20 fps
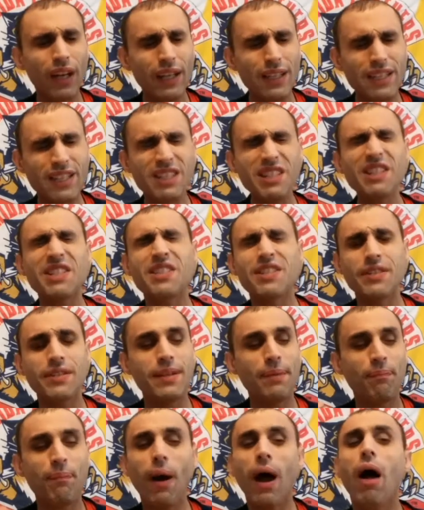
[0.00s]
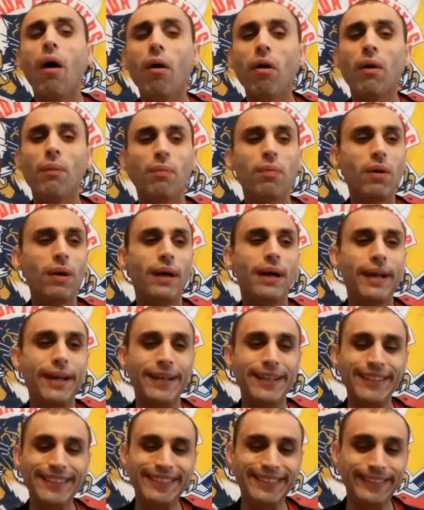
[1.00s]
Just the power
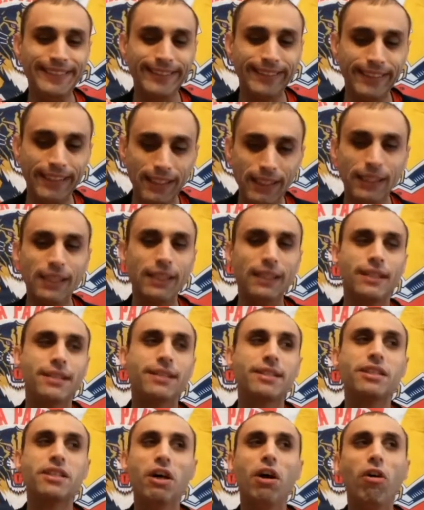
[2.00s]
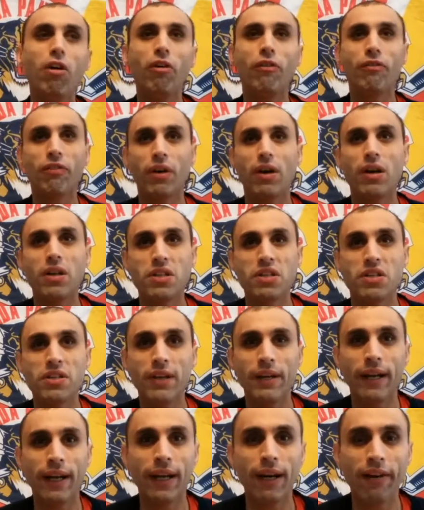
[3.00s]
play, oh, so frustrating.